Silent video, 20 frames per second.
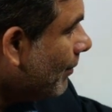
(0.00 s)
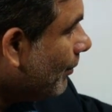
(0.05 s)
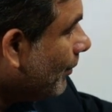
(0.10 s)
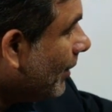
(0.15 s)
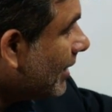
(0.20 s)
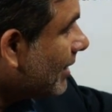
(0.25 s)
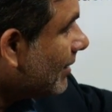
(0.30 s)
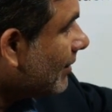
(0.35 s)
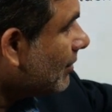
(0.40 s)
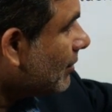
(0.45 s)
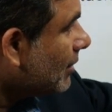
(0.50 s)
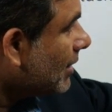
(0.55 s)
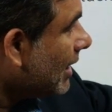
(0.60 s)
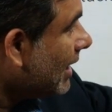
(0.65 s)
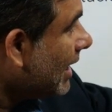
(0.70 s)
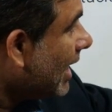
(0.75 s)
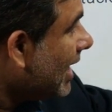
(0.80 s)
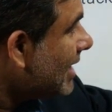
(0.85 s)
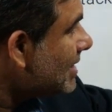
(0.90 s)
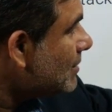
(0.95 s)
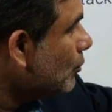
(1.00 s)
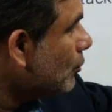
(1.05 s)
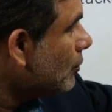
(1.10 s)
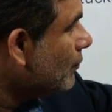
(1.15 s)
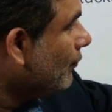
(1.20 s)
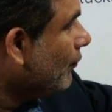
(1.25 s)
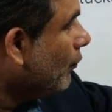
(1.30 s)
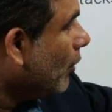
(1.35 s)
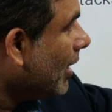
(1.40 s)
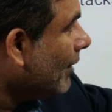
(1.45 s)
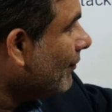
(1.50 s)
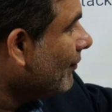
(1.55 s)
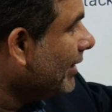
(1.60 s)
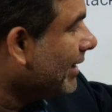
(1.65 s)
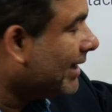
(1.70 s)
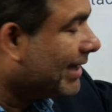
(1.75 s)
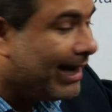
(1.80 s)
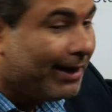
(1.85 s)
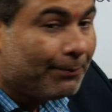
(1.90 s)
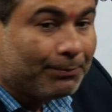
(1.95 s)
But the last book what we
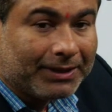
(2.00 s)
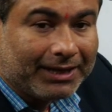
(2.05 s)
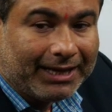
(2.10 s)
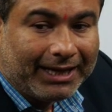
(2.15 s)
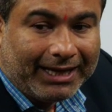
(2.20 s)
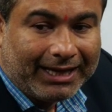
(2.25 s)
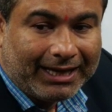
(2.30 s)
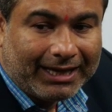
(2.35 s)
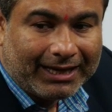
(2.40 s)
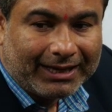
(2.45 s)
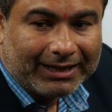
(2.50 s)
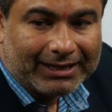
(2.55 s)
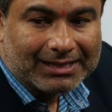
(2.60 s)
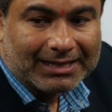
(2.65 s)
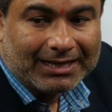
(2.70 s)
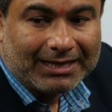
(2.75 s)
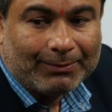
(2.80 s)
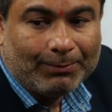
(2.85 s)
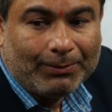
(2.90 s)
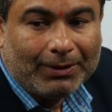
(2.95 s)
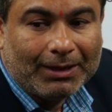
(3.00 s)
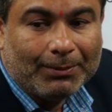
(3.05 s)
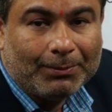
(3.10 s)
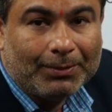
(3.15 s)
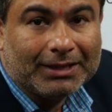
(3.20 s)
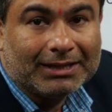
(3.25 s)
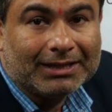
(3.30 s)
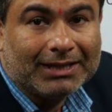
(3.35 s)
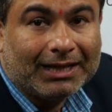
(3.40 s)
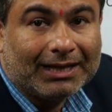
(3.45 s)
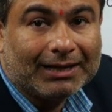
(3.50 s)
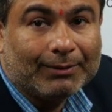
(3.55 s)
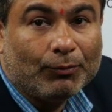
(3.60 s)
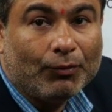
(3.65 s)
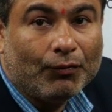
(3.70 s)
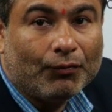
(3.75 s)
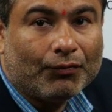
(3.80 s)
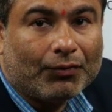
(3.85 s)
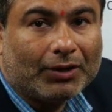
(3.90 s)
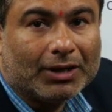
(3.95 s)
kept here, it will be the
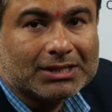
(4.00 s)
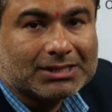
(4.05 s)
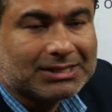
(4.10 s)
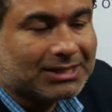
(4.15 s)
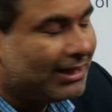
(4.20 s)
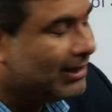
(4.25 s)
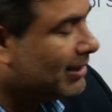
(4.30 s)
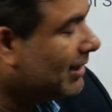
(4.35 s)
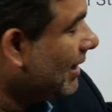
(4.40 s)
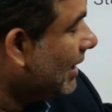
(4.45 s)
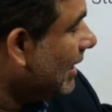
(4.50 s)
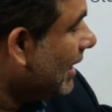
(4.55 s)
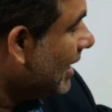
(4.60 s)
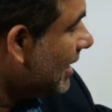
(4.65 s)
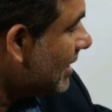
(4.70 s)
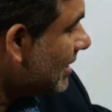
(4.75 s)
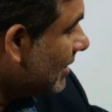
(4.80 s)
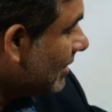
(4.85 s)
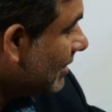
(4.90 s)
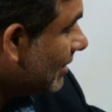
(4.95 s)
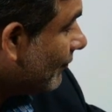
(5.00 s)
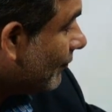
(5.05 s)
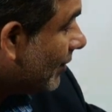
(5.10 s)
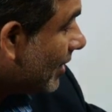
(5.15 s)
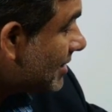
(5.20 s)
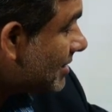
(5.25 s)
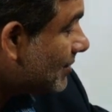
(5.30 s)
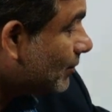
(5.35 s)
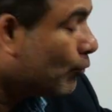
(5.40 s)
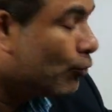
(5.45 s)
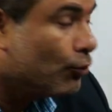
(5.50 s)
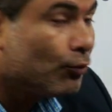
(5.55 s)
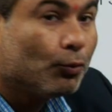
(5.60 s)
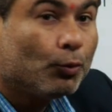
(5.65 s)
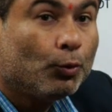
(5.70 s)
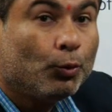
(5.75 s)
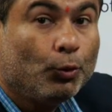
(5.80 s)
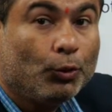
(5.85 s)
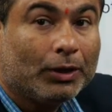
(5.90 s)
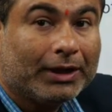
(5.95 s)
remove first, and the first book
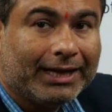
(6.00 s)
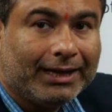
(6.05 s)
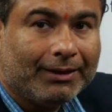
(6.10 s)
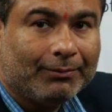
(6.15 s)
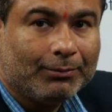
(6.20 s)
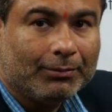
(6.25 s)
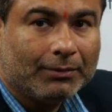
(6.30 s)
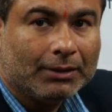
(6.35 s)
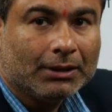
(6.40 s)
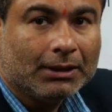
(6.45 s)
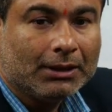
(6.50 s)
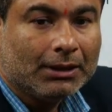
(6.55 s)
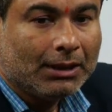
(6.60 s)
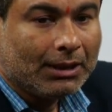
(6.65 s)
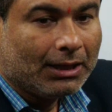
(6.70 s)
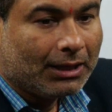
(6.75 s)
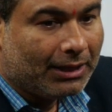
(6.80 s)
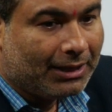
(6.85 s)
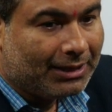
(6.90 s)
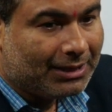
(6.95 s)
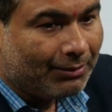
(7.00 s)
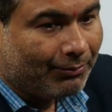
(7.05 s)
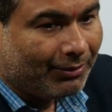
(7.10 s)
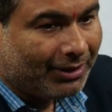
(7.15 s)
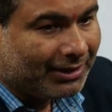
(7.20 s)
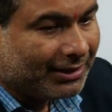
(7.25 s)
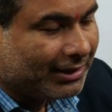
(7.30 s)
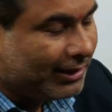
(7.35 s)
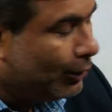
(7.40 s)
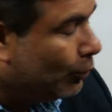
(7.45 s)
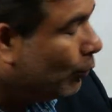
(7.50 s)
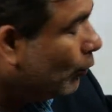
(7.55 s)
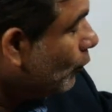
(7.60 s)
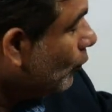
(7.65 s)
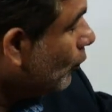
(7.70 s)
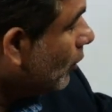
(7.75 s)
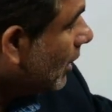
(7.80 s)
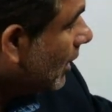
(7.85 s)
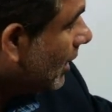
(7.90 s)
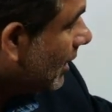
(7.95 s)
who came in our
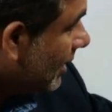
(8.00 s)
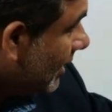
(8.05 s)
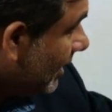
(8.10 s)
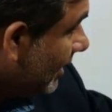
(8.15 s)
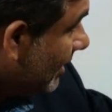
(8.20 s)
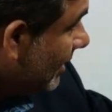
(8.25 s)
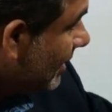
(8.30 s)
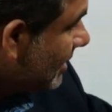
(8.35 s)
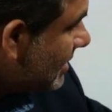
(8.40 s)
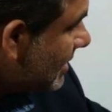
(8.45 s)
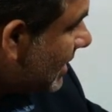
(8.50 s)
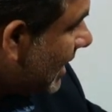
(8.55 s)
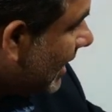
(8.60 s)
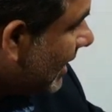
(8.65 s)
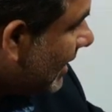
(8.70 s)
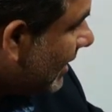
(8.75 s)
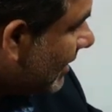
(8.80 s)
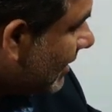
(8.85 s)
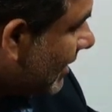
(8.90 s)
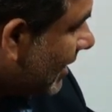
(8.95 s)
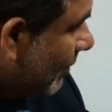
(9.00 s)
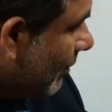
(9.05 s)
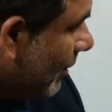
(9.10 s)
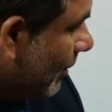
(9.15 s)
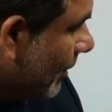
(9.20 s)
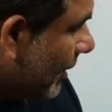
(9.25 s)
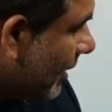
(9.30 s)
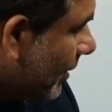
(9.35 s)
queue in stack, they will be